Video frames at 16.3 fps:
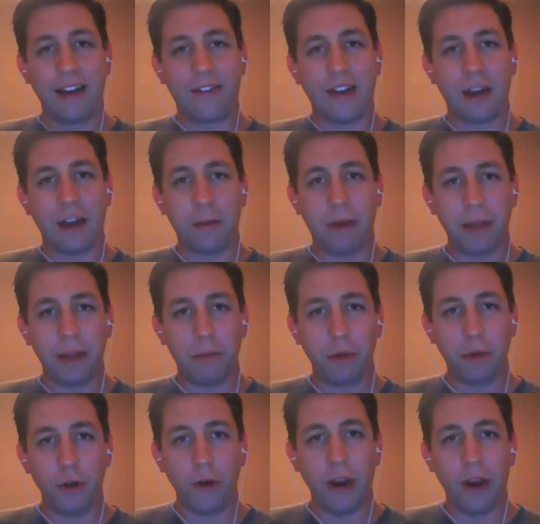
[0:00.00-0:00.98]
got to buy the
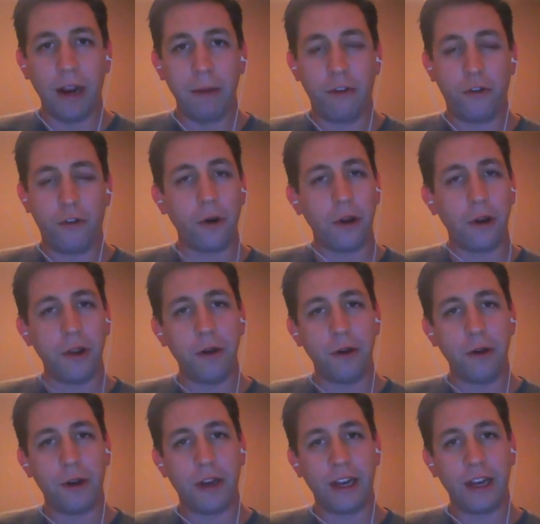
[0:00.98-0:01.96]
Blu-ray before
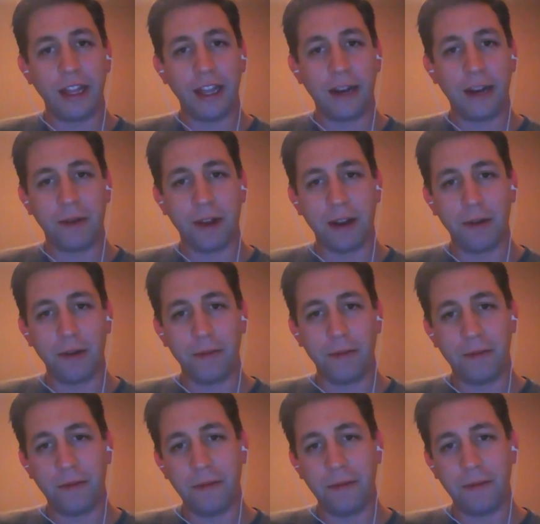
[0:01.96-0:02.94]
you, and then I'm
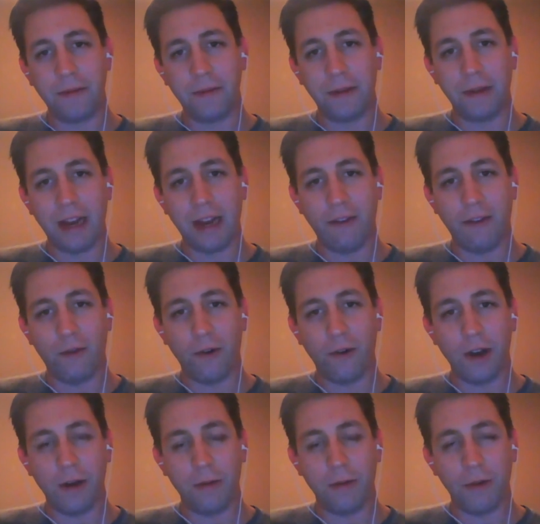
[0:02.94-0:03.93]
gonna have
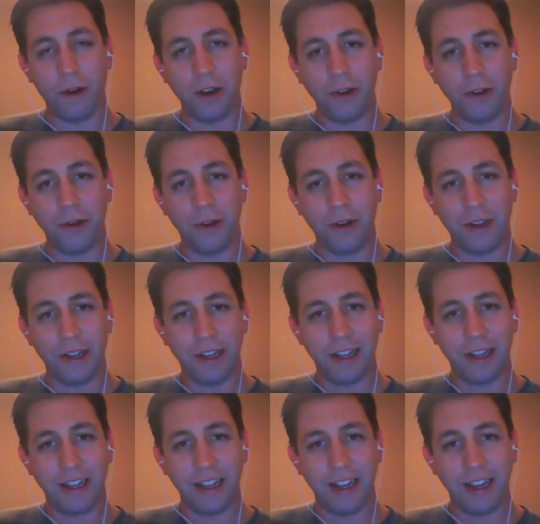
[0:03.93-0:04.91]
one up on you.
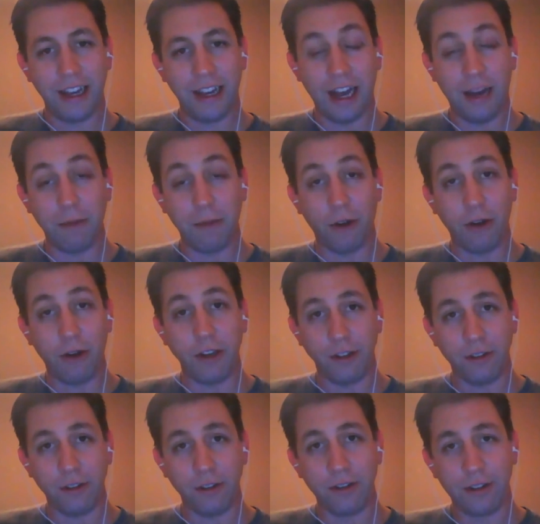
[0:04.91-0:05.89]
Yeah, I'm going
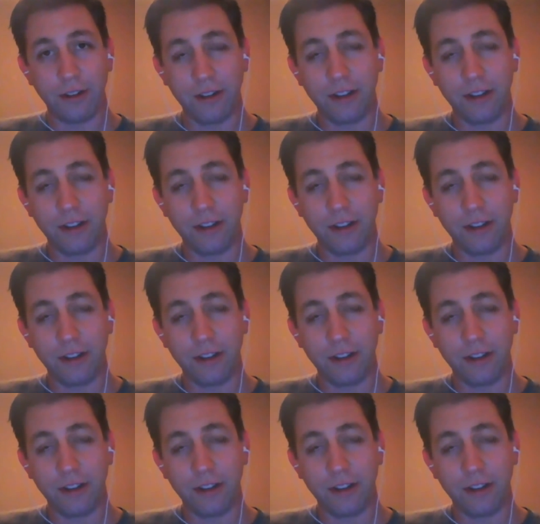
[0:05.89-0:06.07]
to.